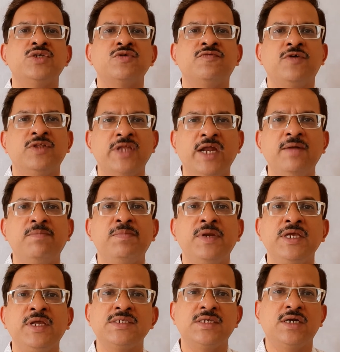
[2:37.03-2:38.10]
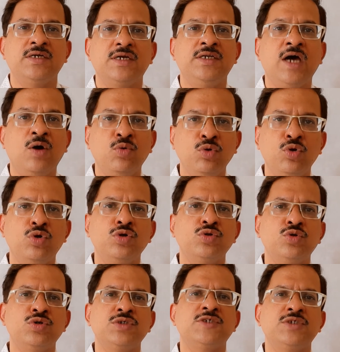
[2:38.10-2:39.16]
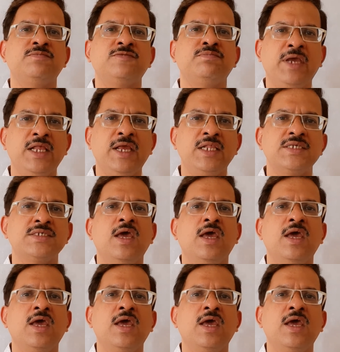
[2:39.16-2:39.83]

So for that, please download those mails.